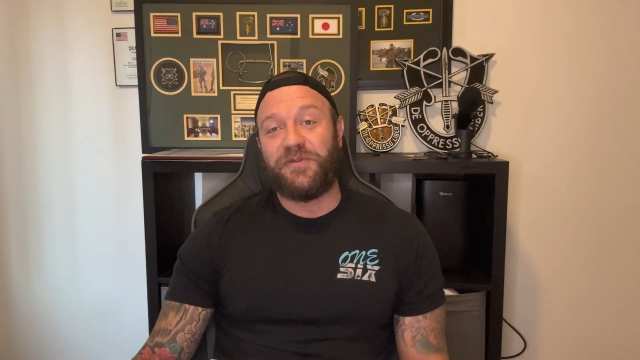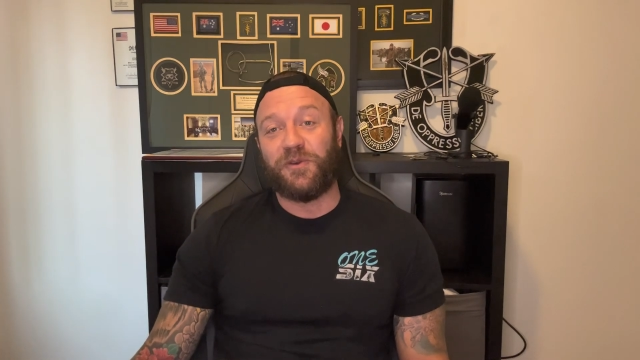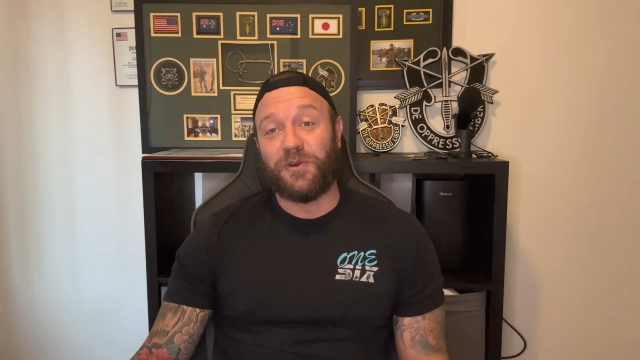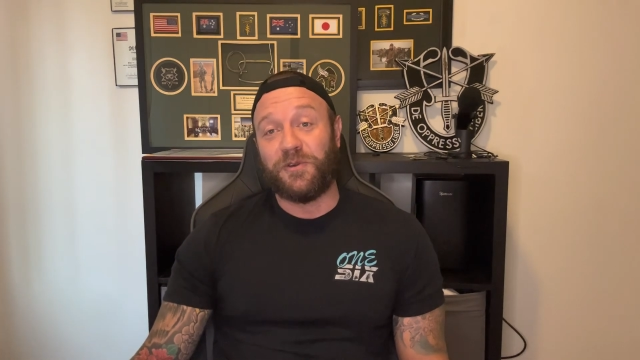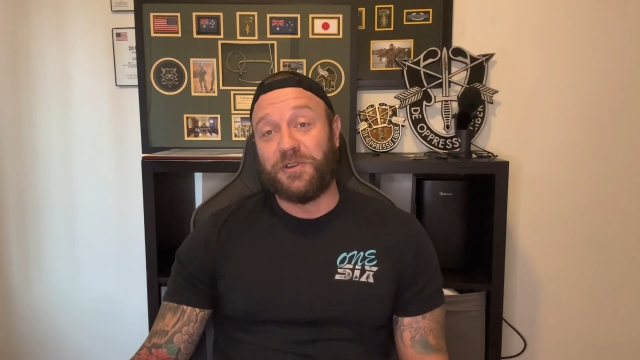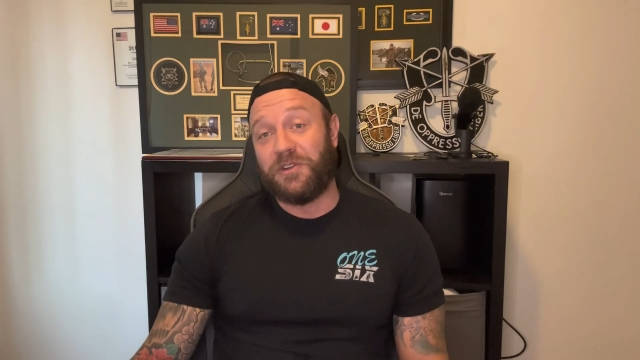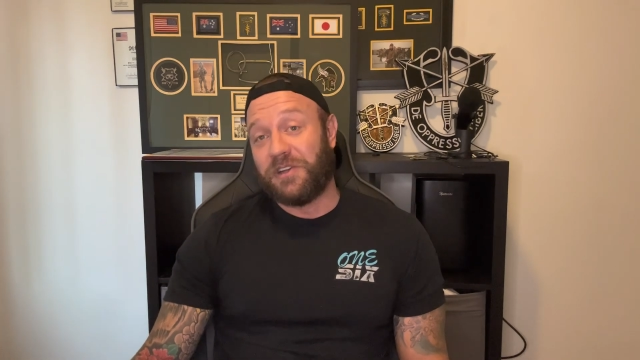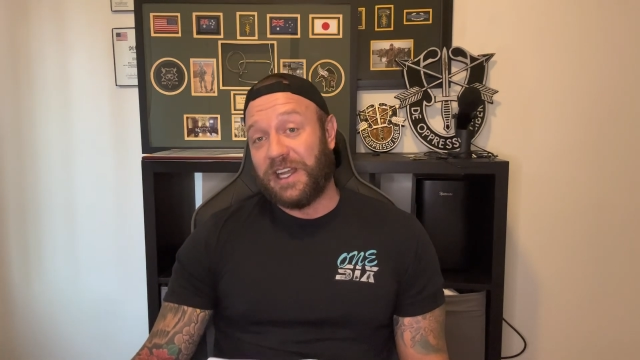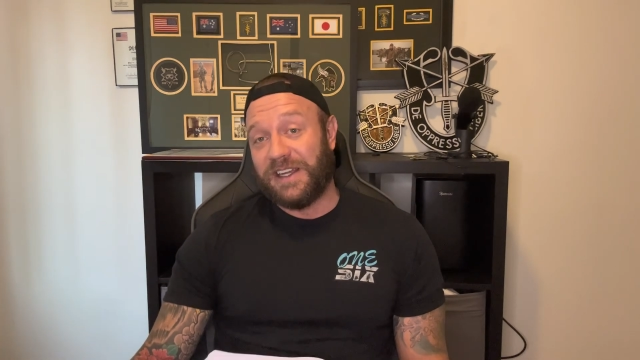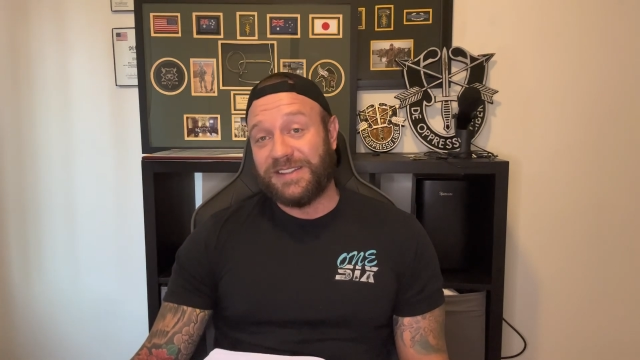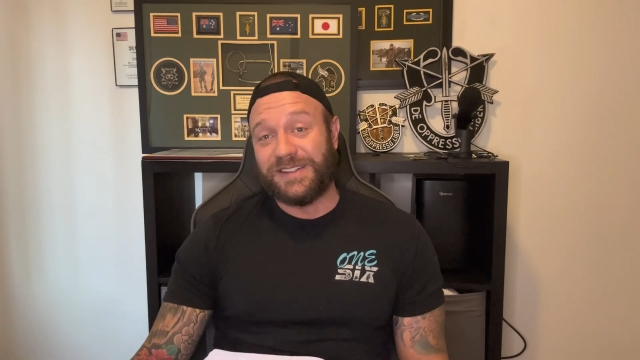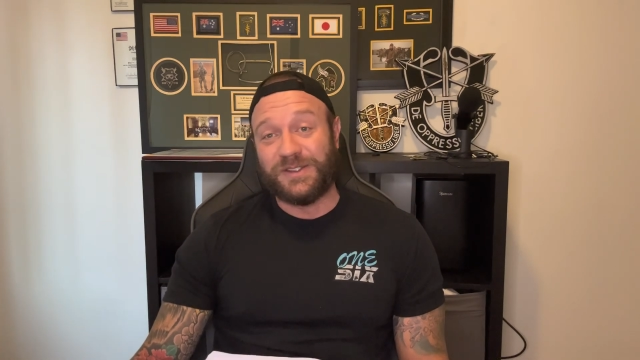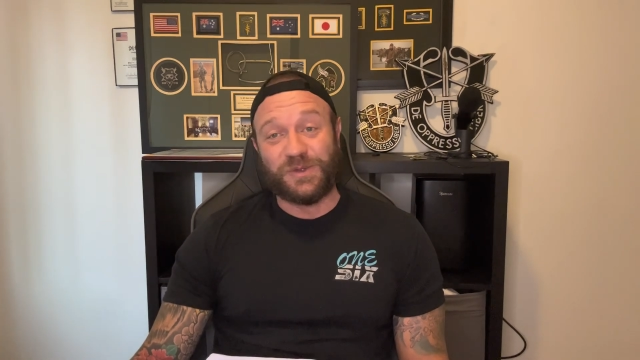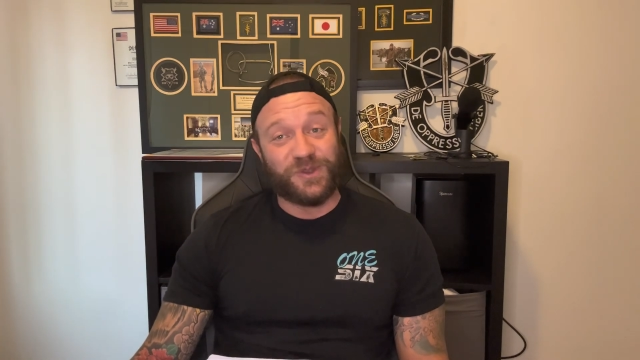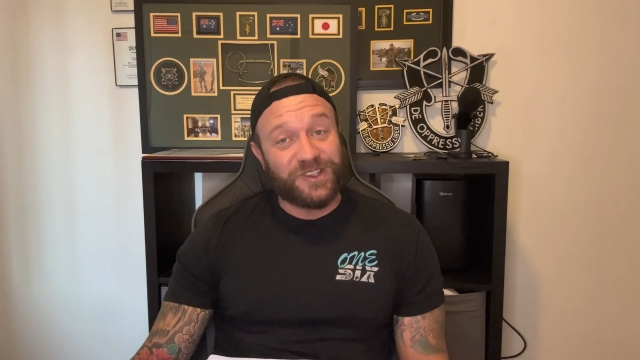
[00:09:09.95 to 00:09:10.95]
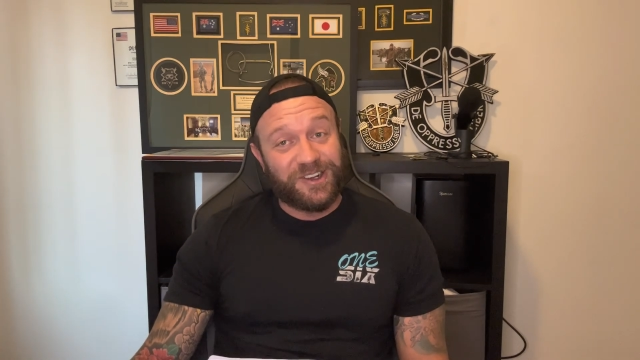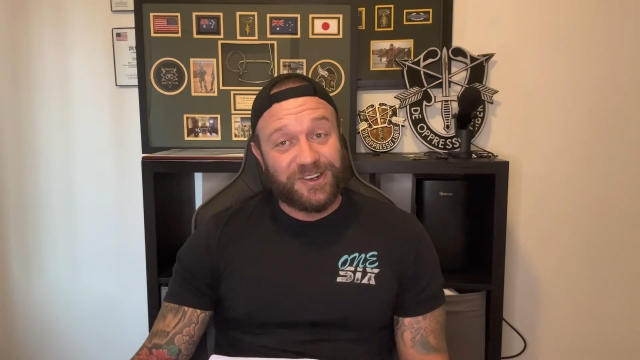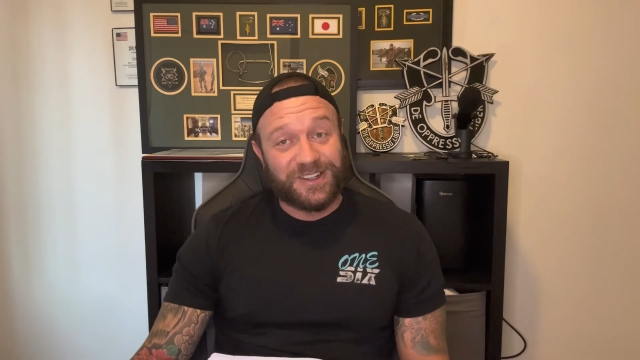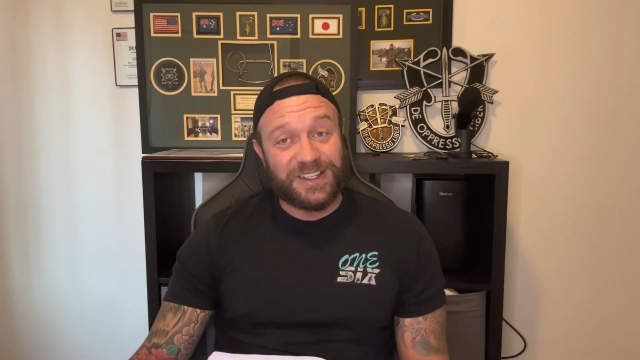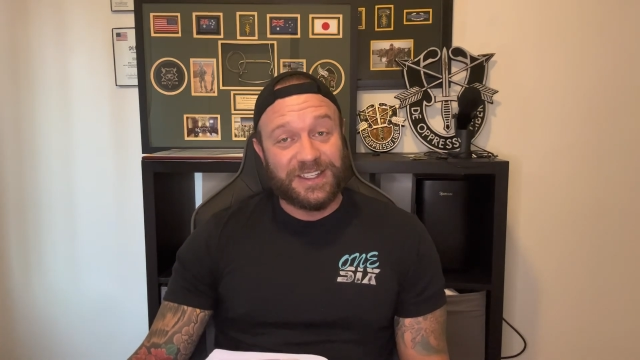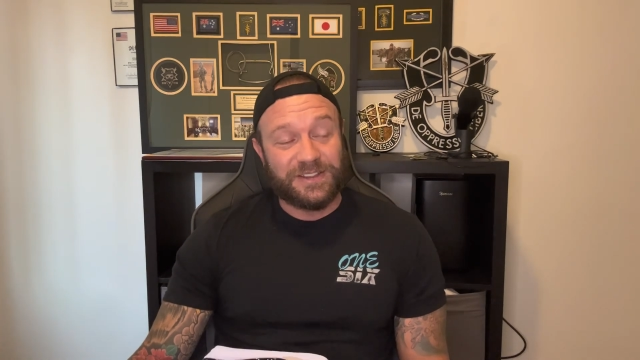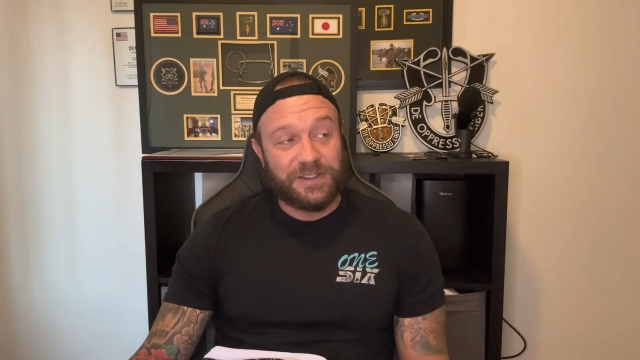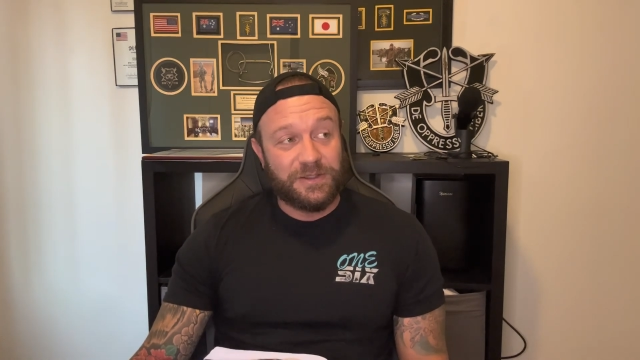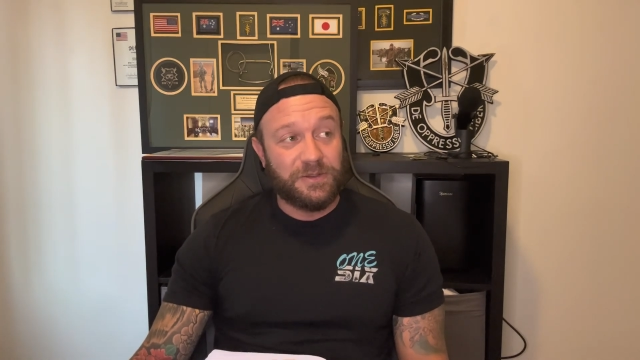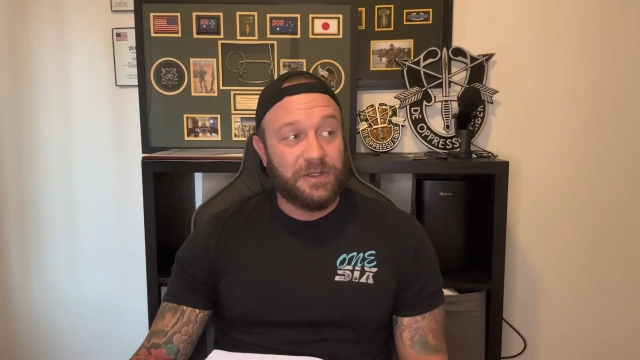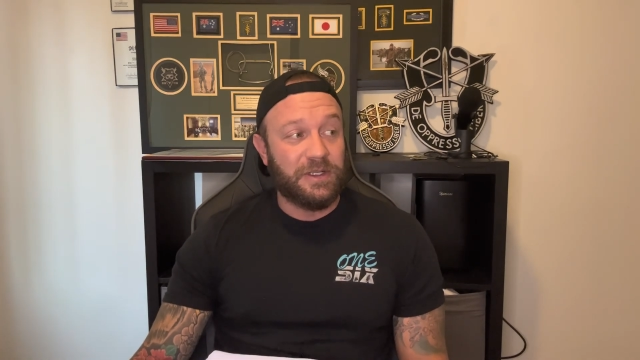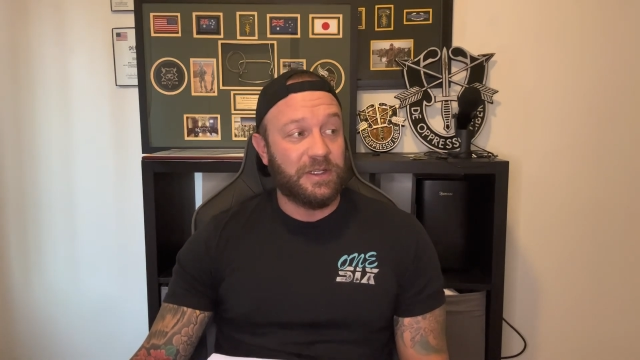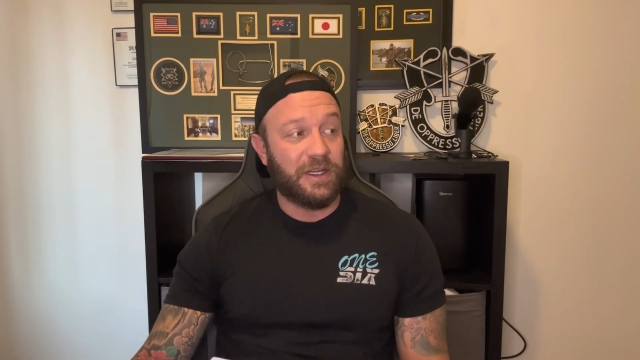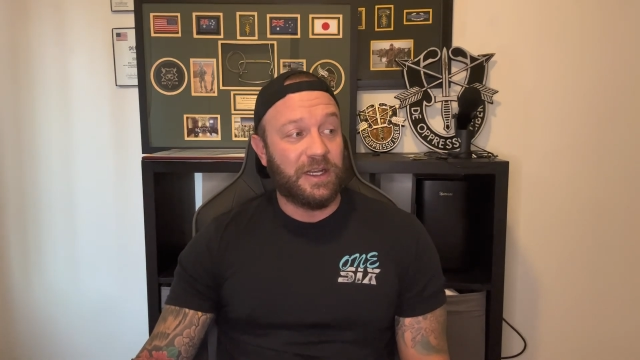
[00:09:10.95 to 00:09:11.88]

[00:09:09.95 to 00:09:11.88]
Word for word: for new guys is really hard to get to.